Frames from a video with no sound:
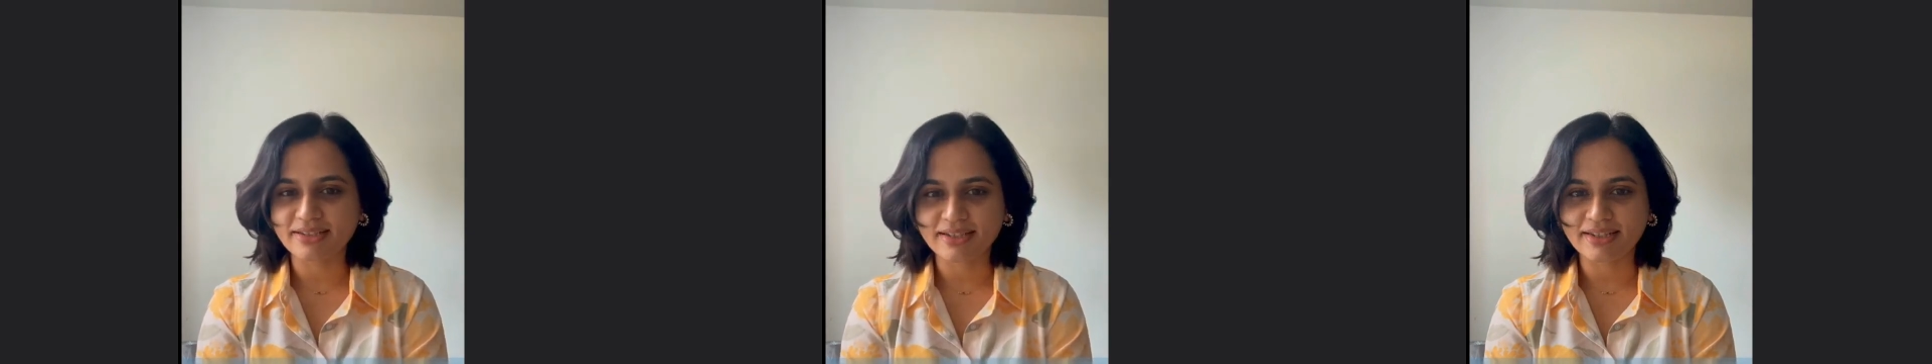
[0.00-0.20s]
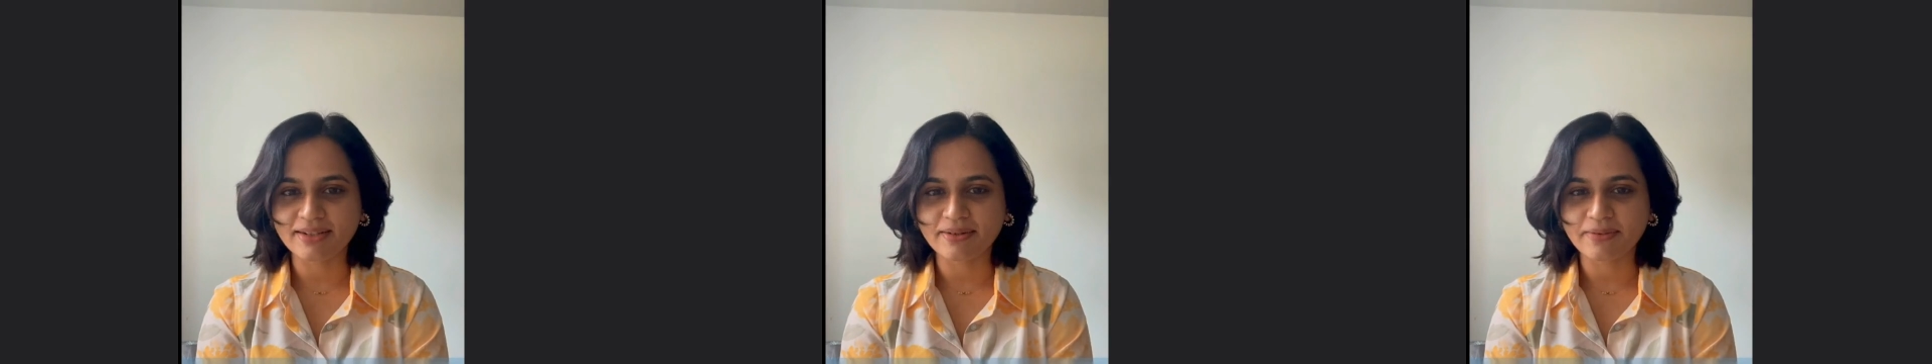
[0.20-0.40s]

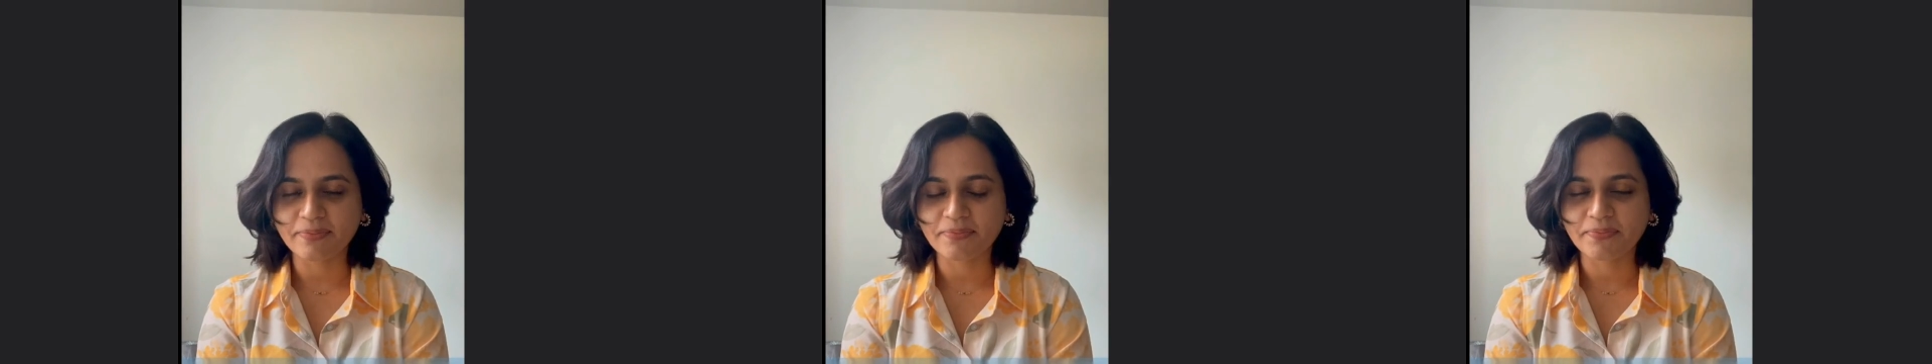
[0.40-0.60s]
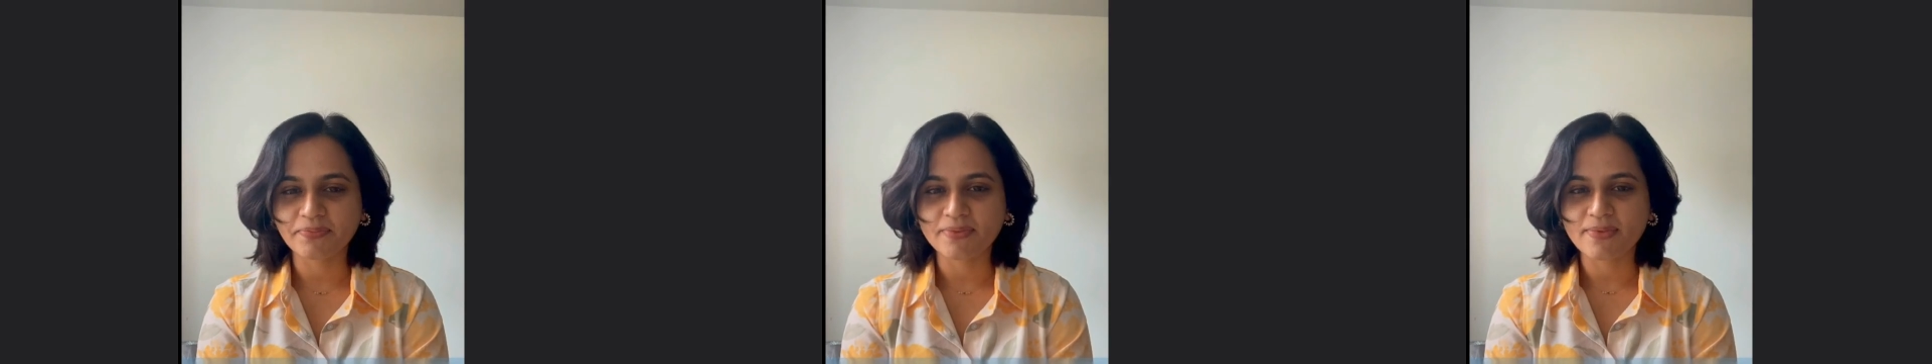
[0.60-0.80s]
deal.
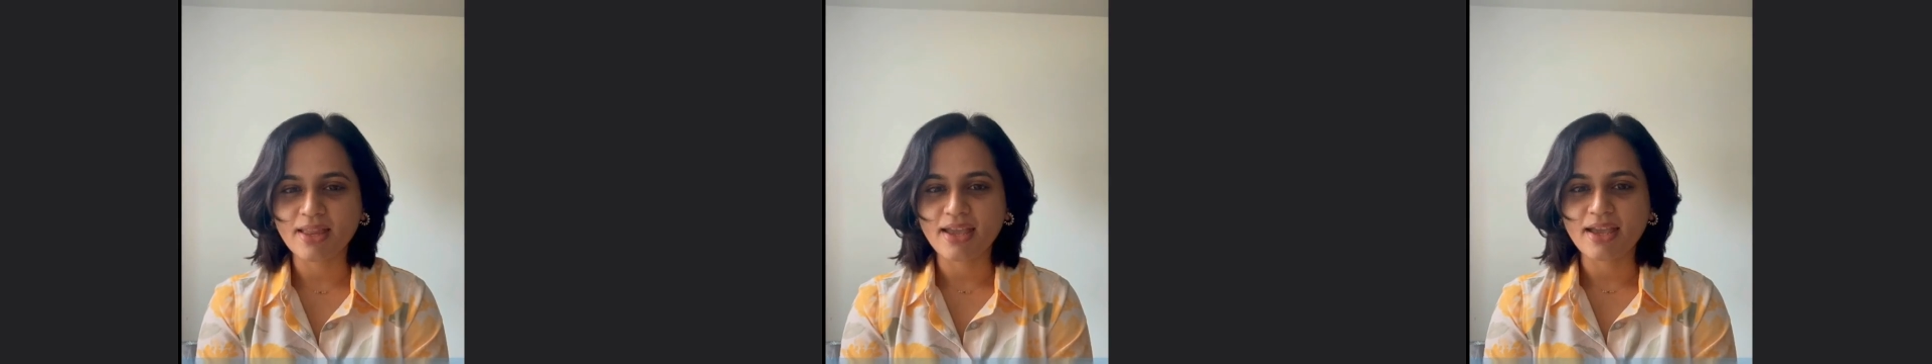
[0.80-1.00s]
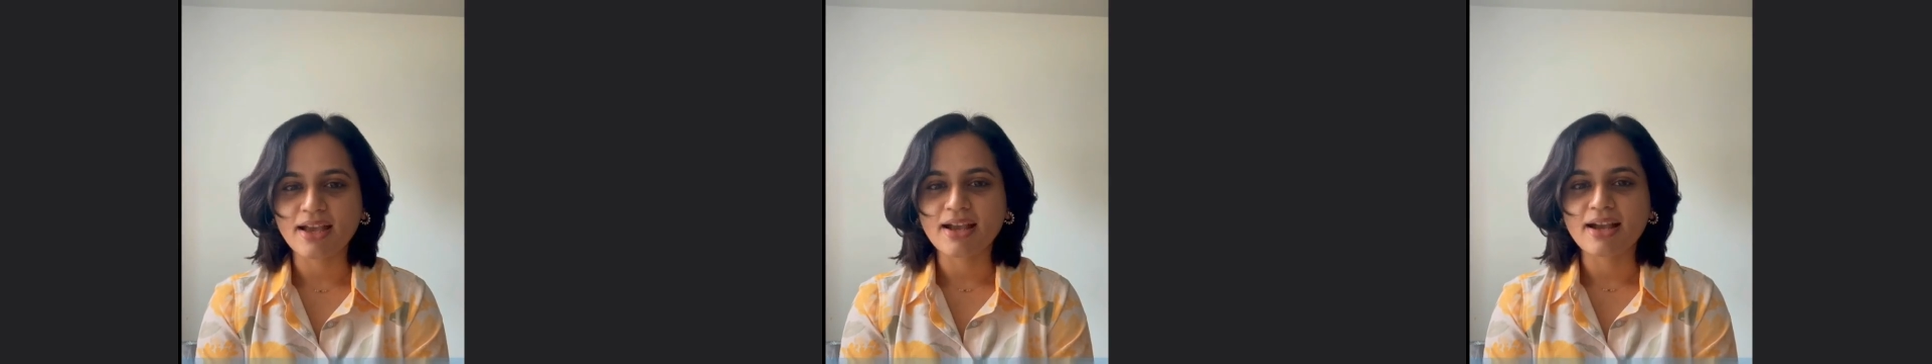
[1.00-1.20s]

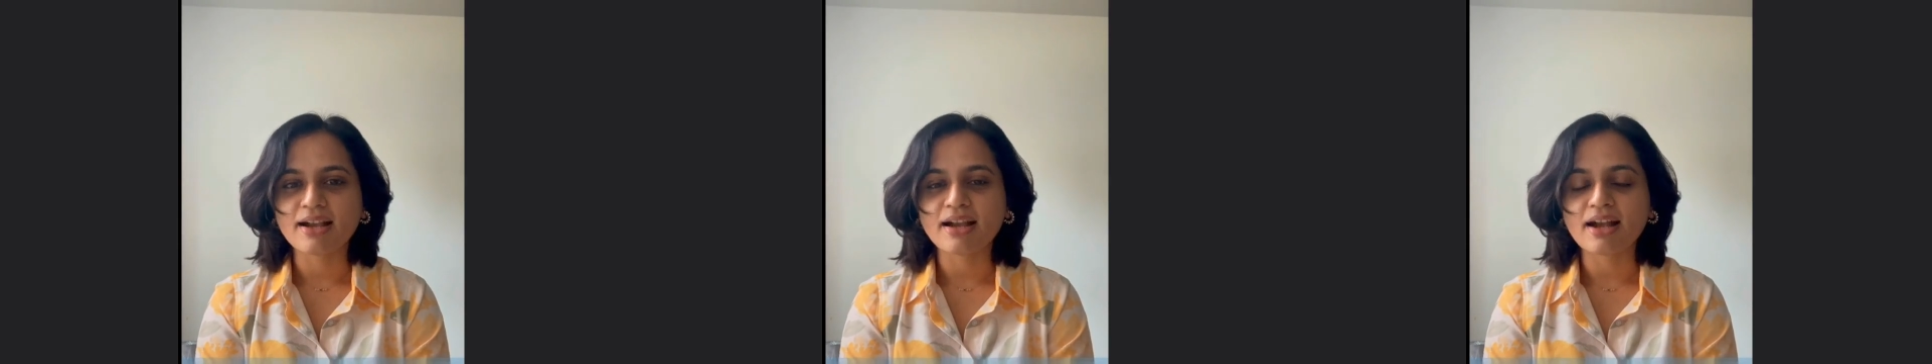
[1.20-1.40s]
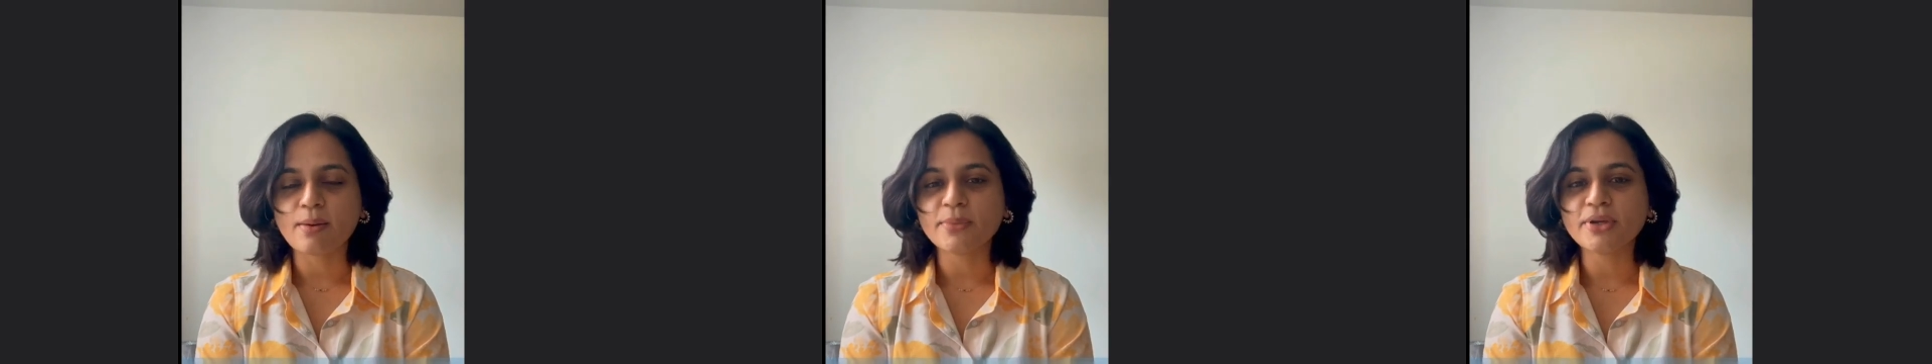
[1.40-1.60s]

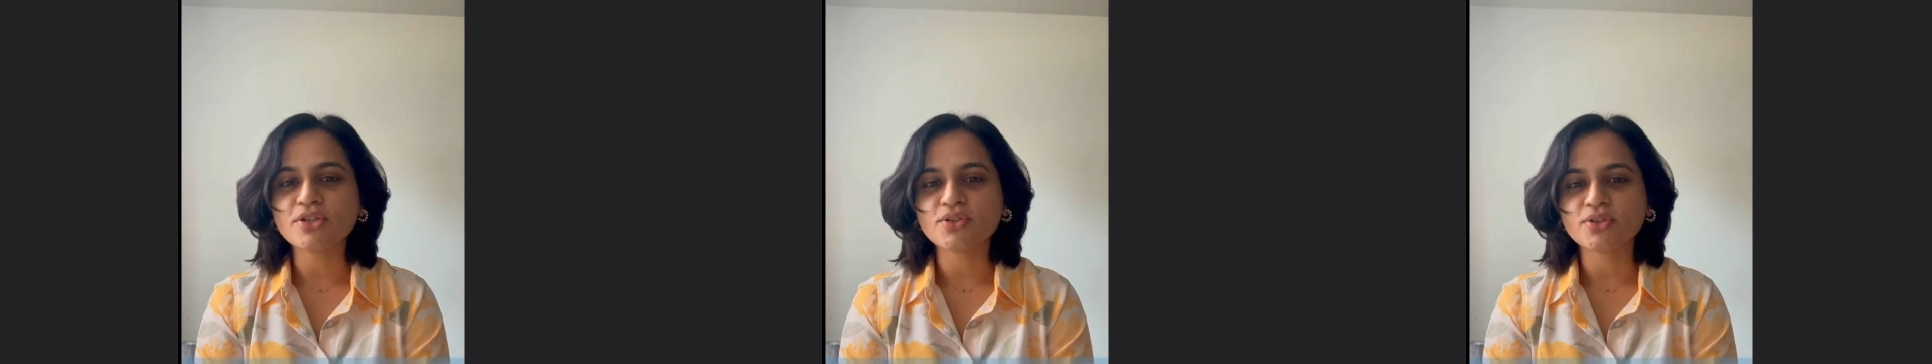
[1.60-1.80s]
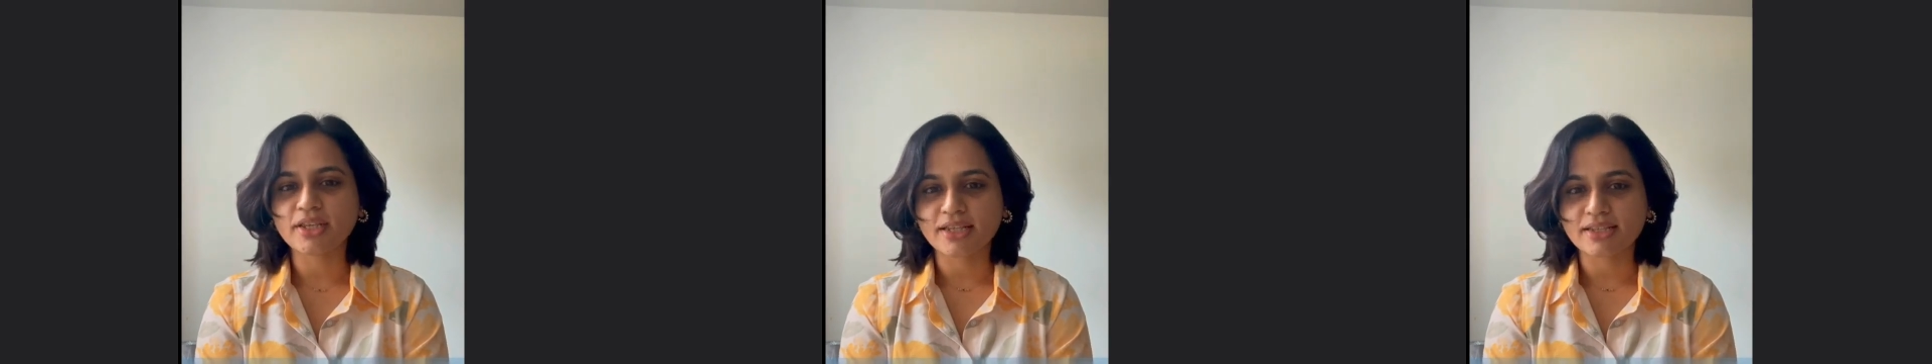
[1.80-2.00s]
Coming
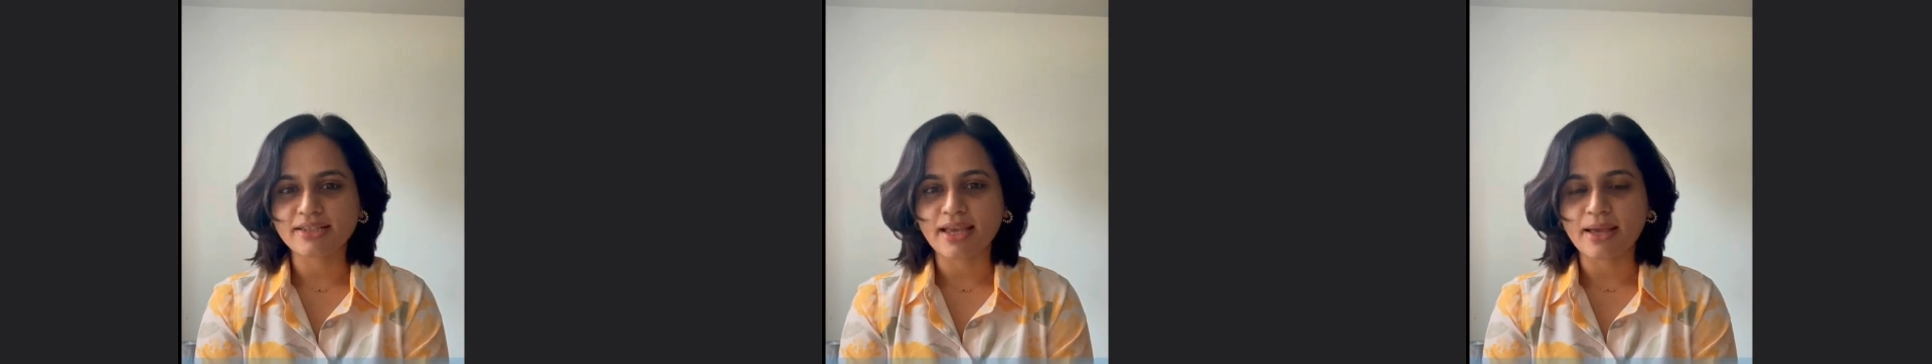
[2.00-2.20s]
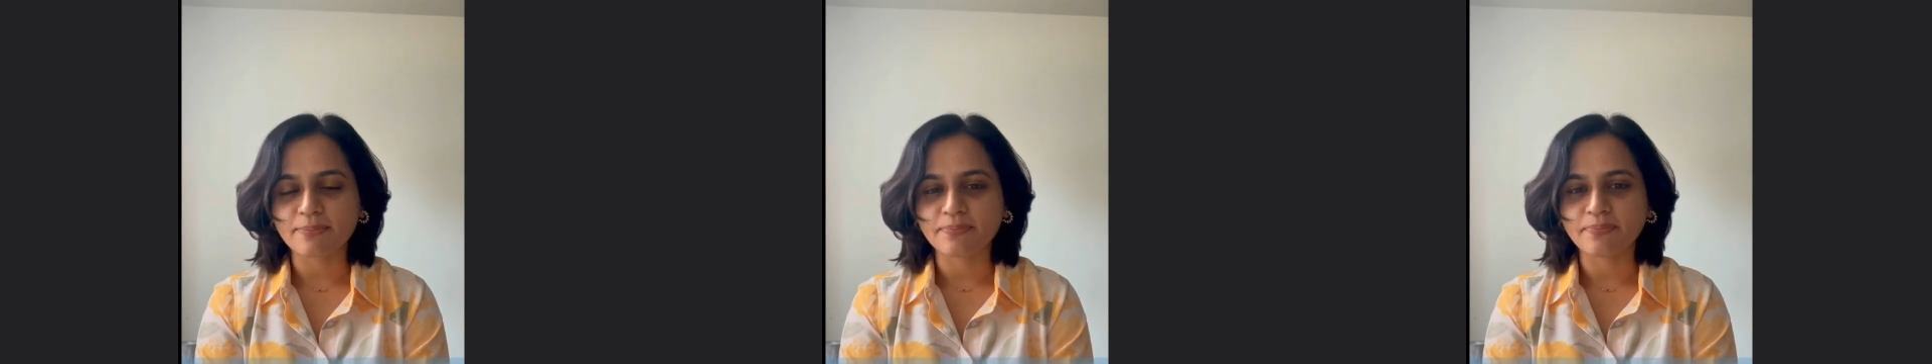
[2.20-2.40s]
to the
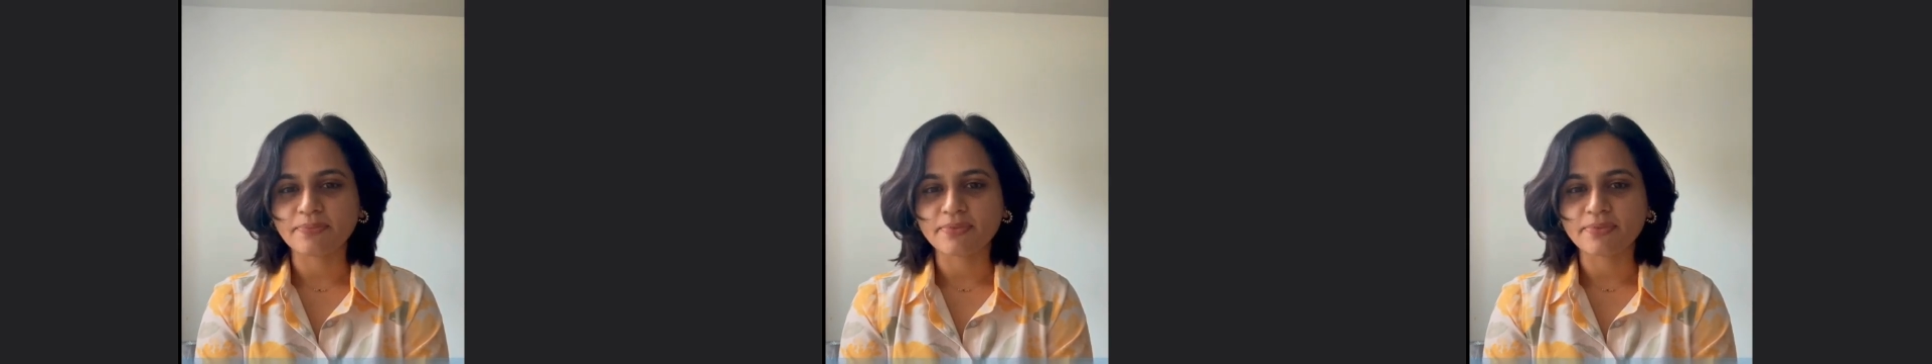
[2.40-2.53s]
exam.